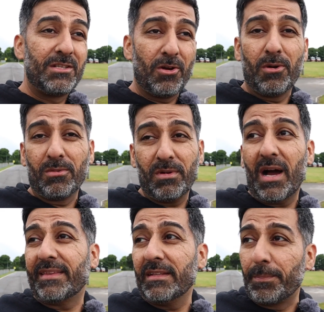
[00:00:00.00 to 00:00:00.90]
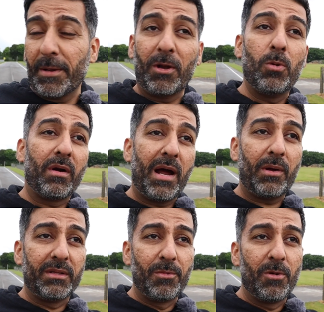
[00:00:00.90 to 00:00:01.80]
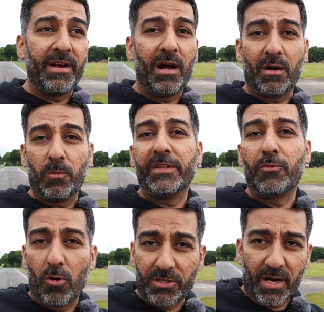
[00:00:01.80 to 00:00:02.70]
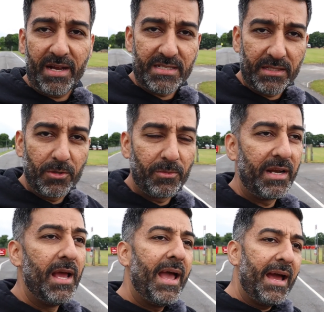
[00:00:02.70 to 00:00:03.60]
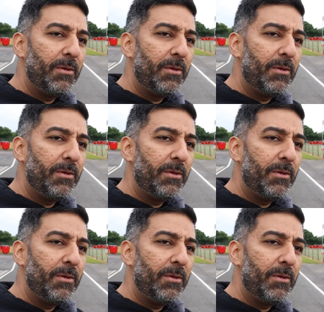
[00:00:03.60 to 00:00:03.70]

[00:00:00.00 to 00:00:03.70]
So I think the people who are out at the moment are with road tires at the moment.